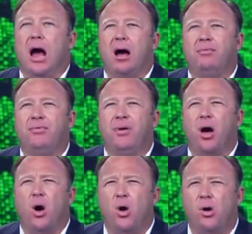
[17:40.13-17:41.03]
of
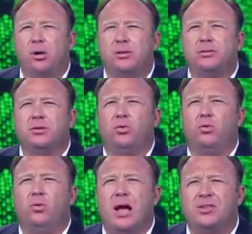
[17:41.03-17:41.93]
the old,
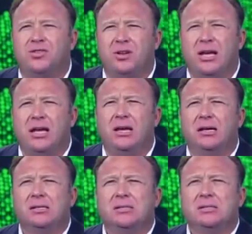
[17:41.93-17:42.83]

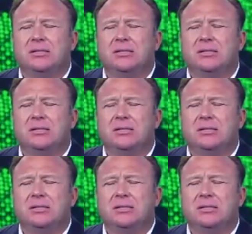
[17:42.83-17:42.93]
rusty,